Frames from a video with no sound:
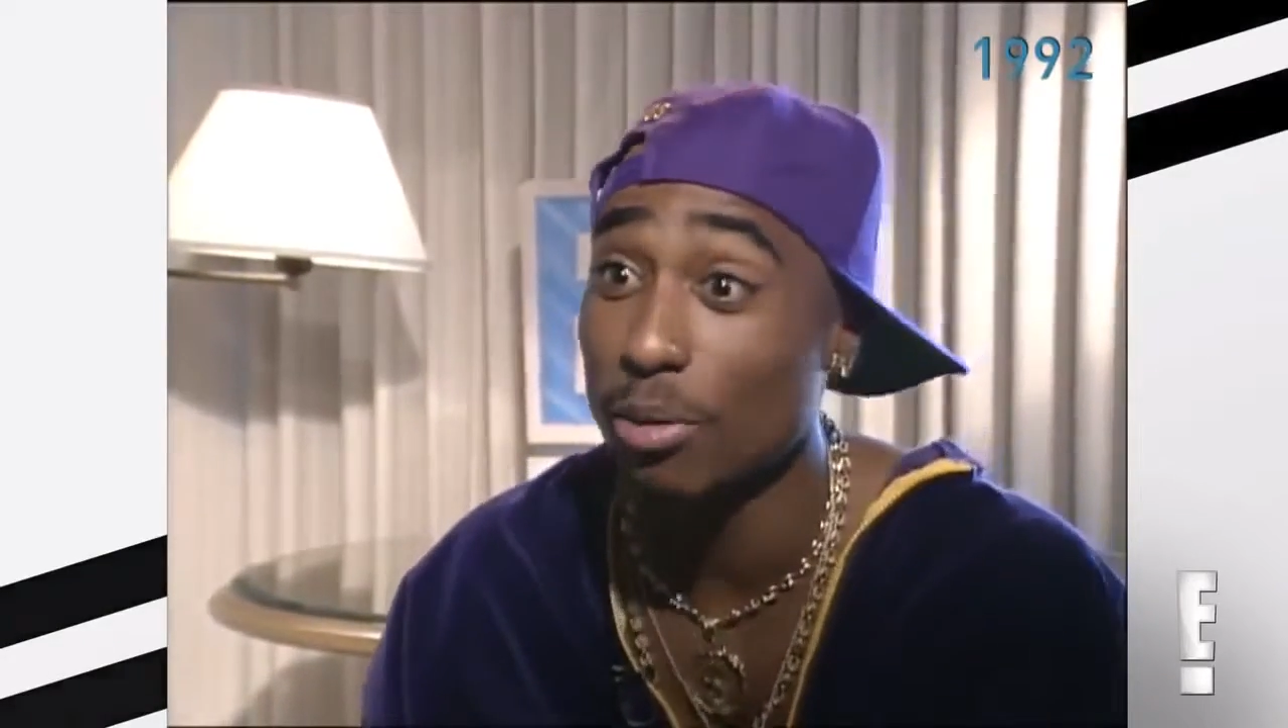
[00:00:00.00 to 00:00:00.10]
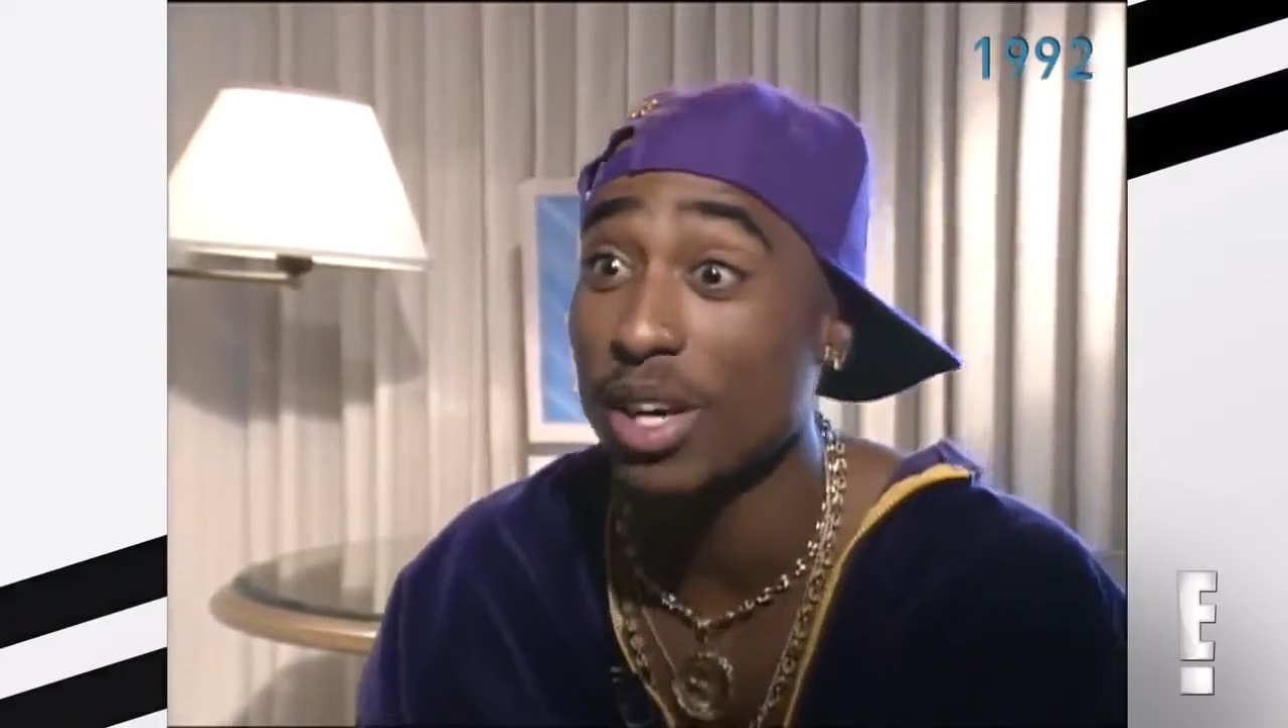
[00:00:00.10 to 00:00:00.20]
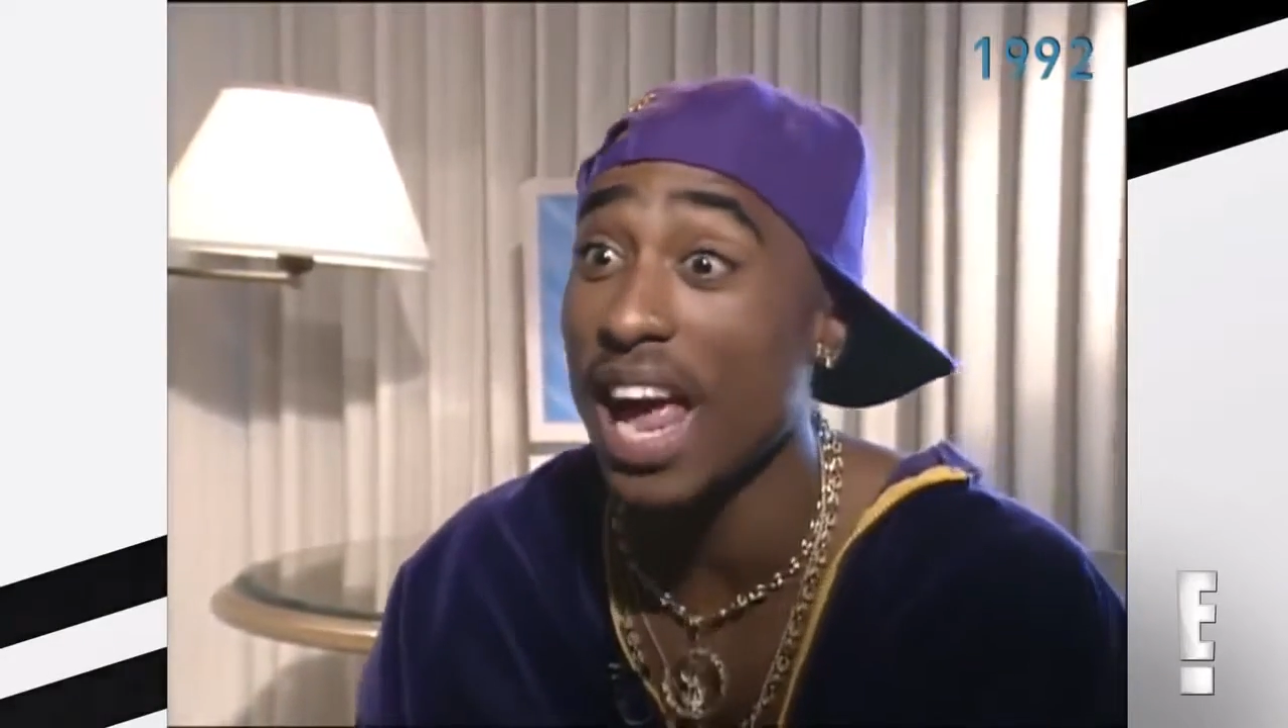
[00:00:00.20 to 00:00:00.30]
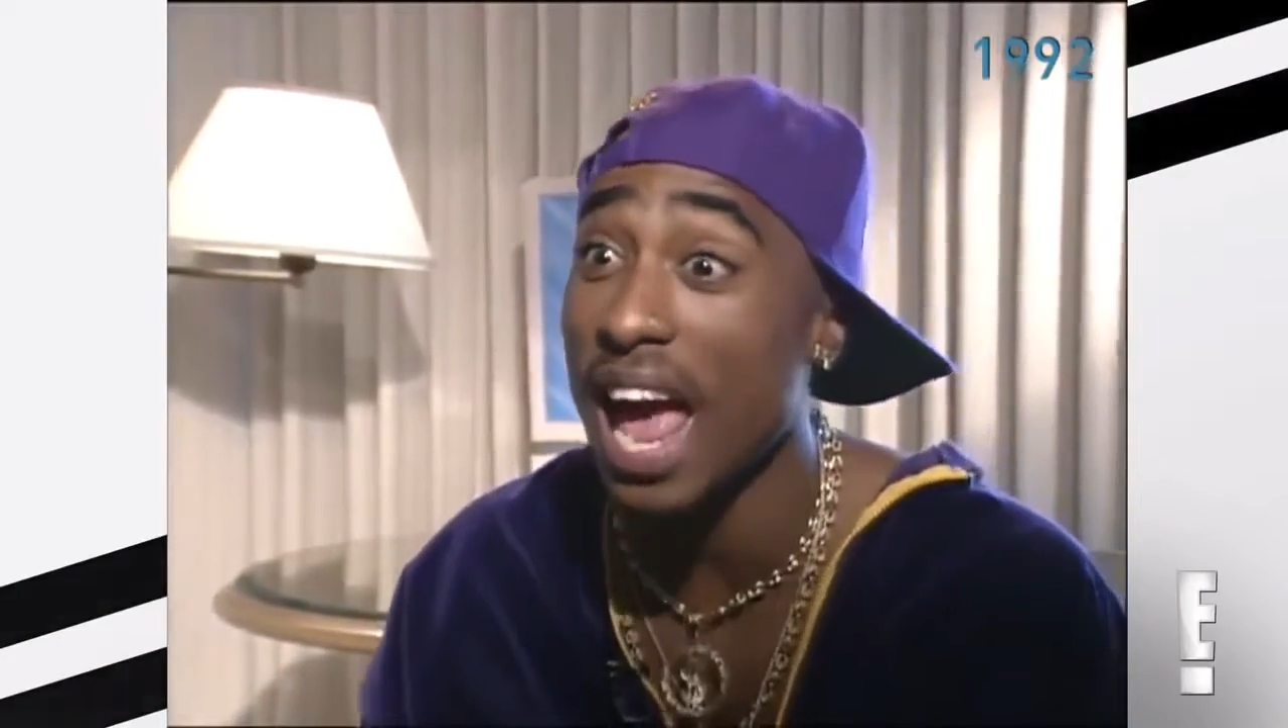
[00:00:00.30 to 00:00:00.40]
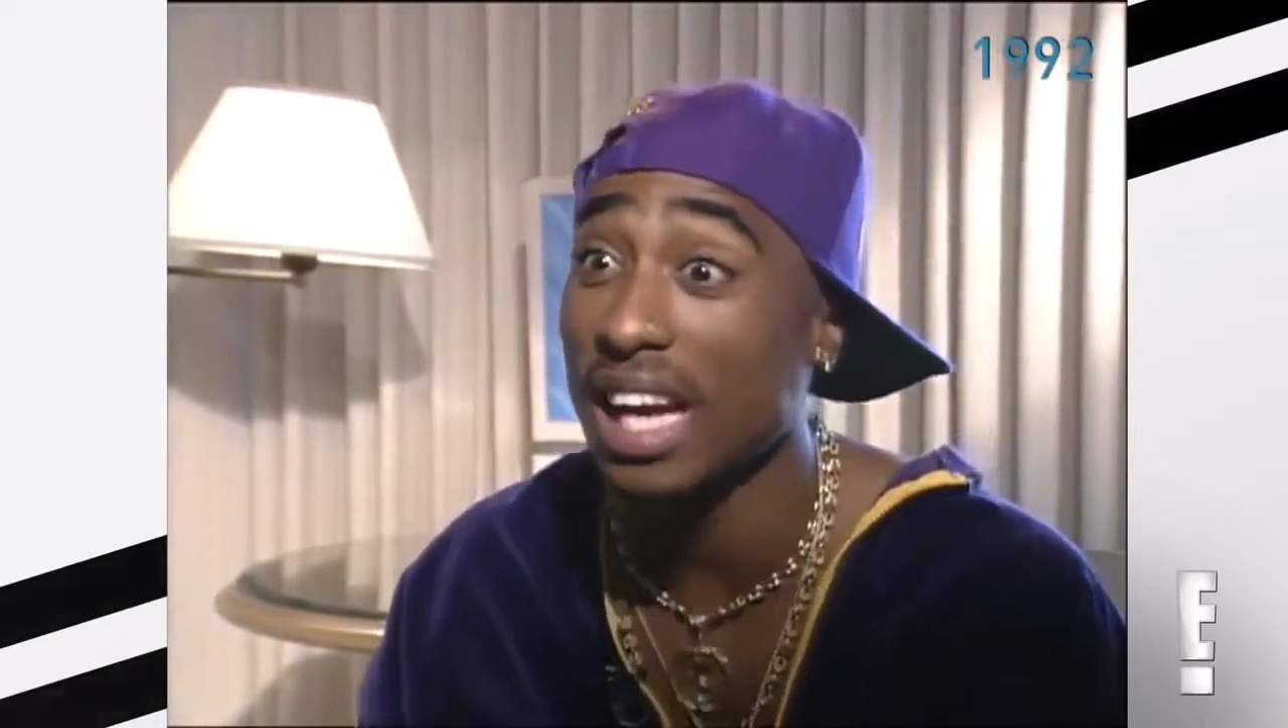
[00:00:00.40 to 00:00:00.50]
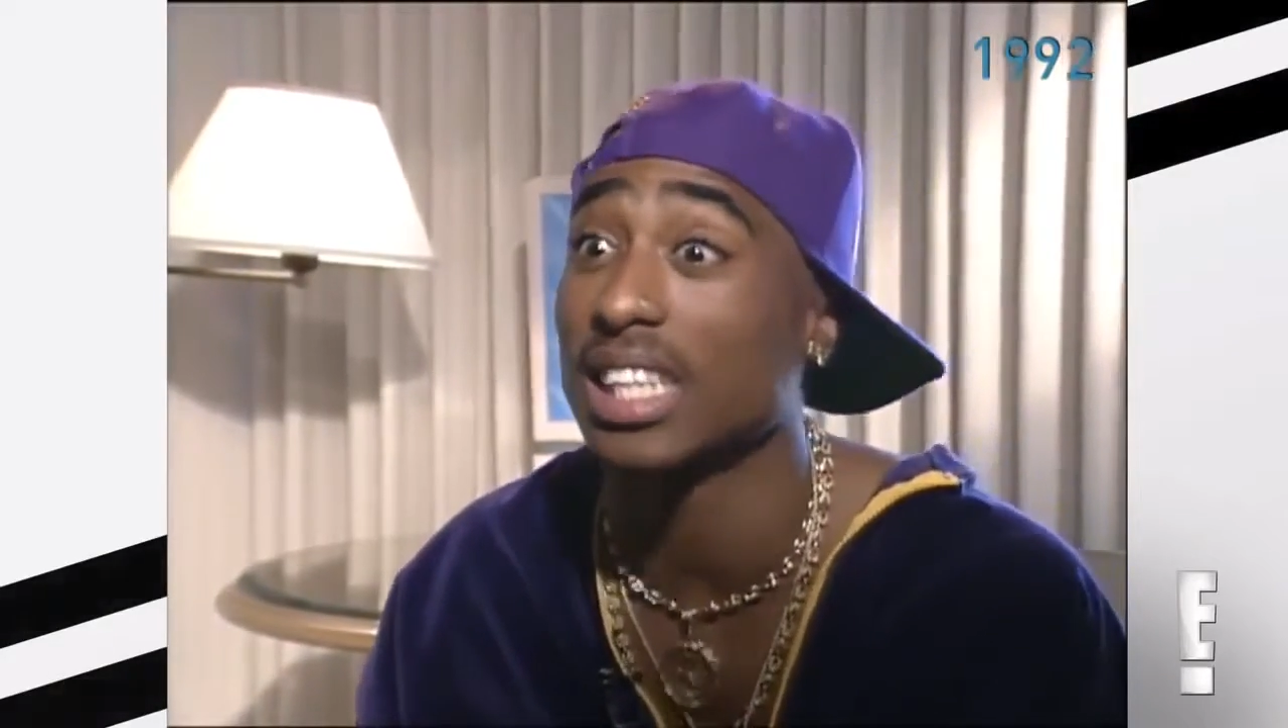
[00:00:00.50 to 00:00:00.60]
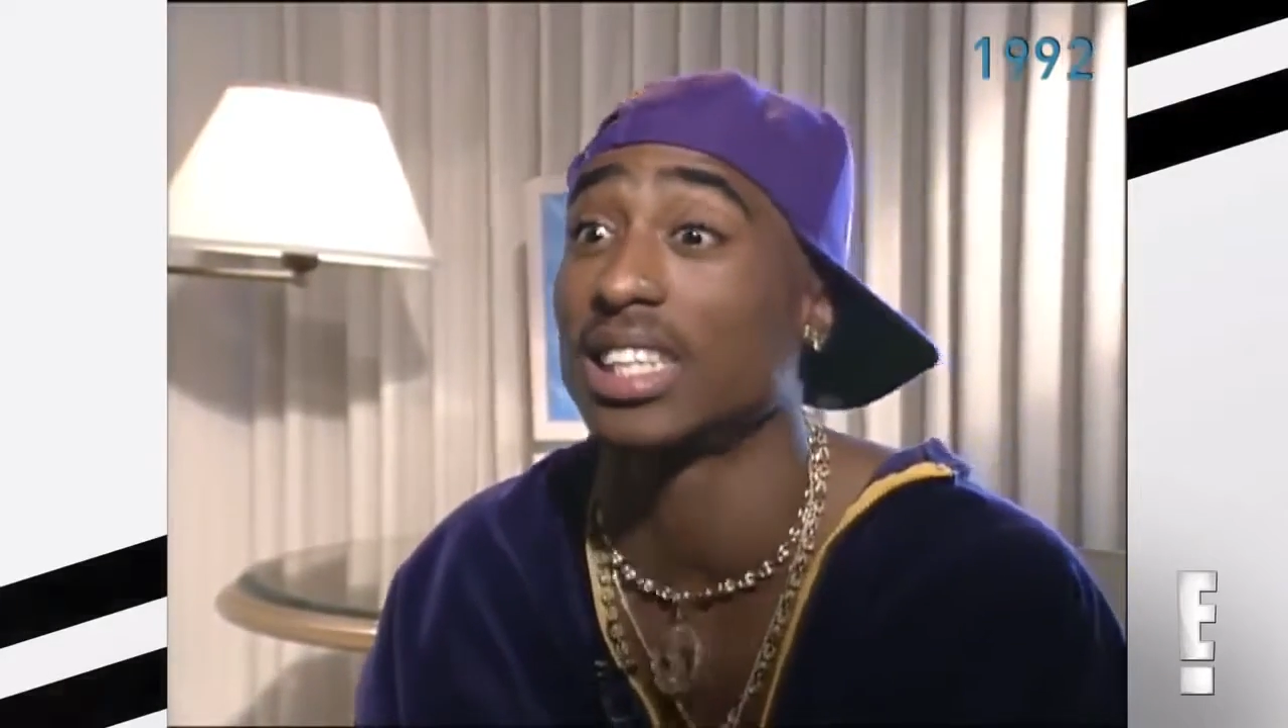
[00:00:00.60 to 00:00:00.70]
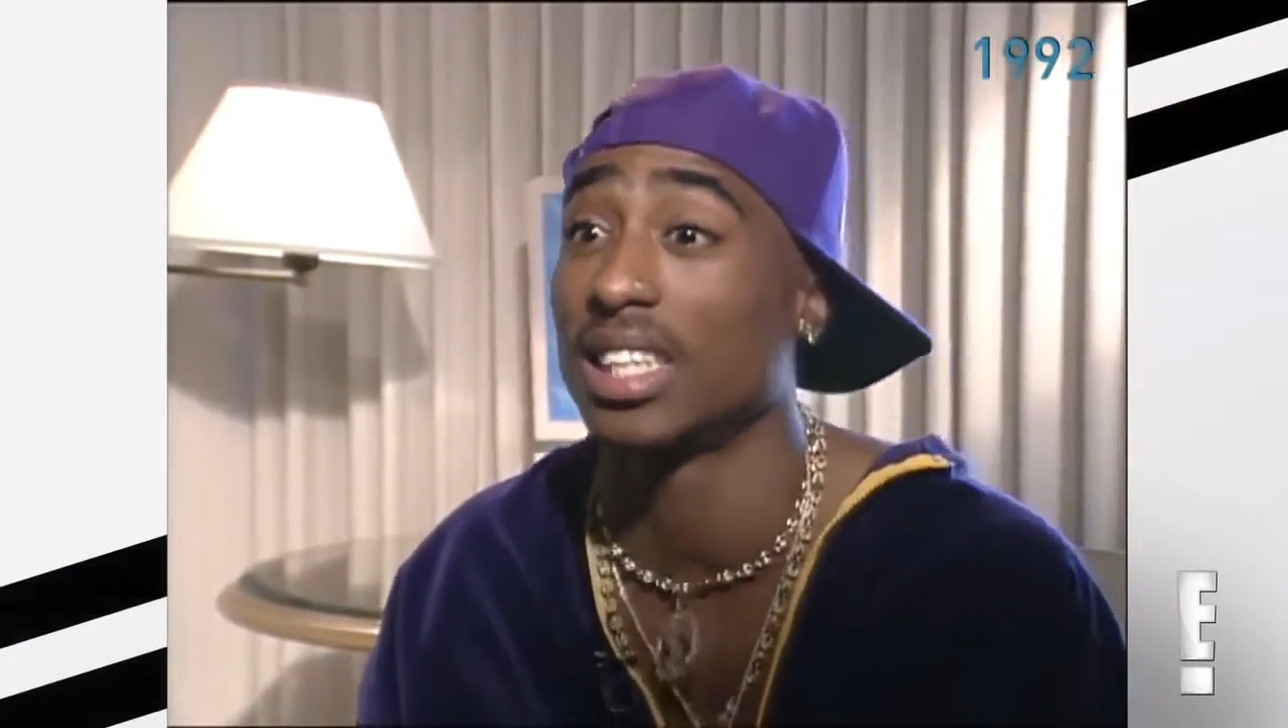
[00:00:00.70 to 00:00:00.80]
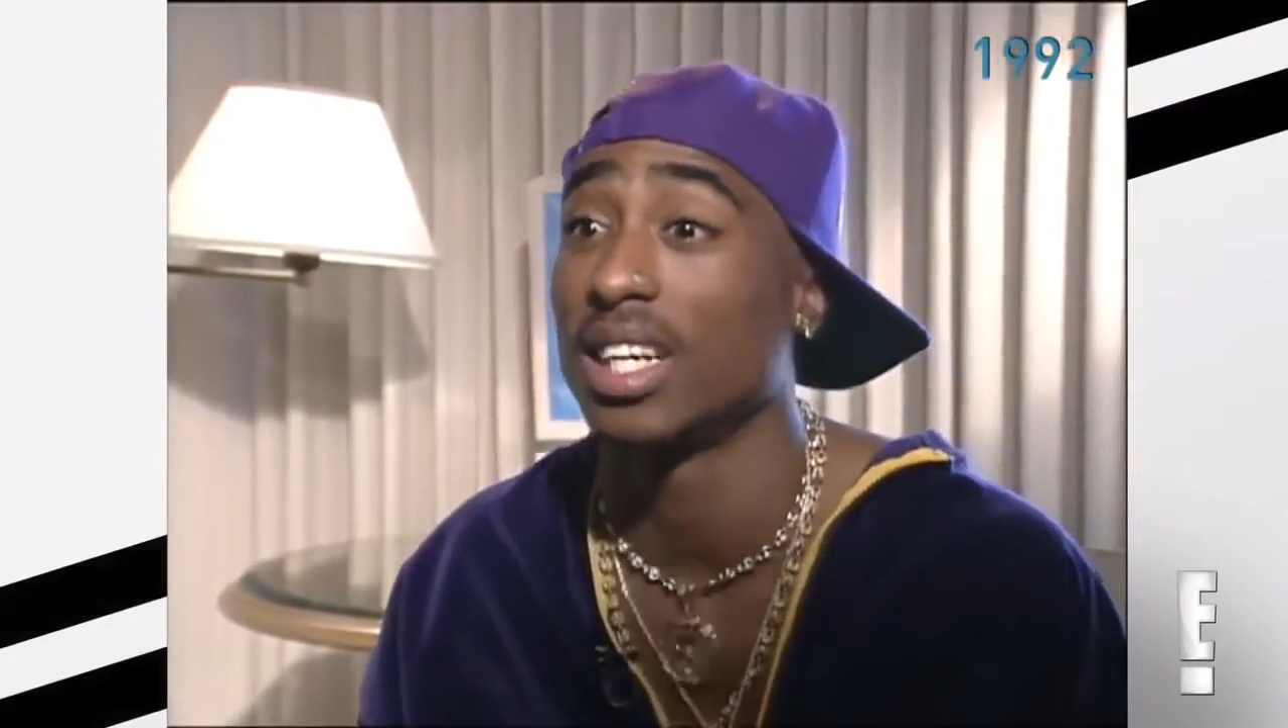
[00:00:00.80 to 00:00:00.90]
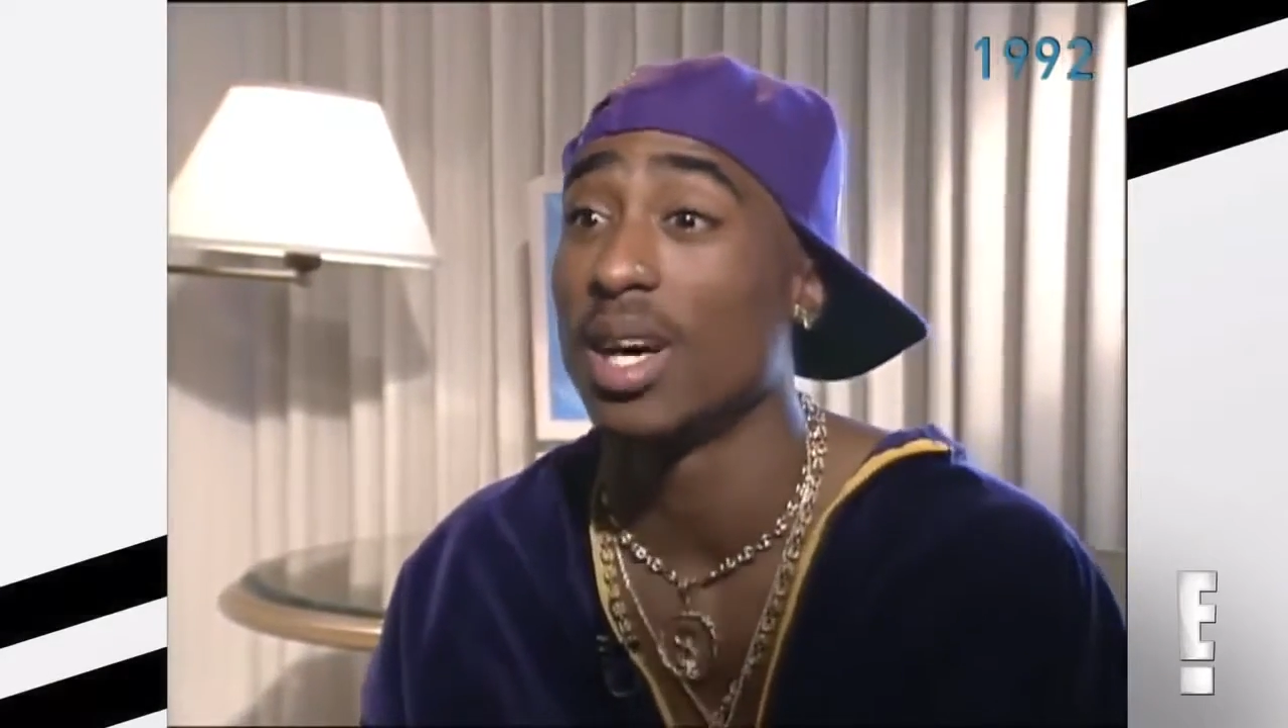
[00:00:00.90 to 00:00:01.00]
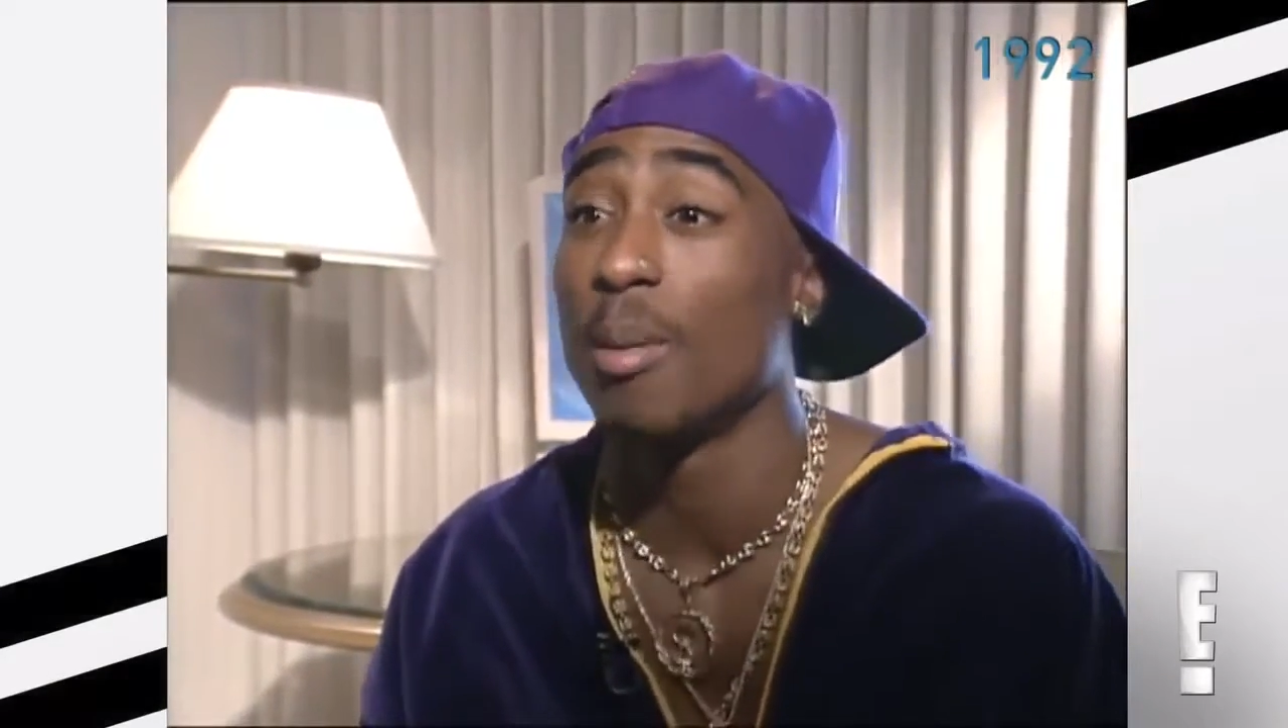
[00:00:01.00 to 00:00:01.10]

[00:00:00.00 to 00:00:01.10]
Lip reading: in reality.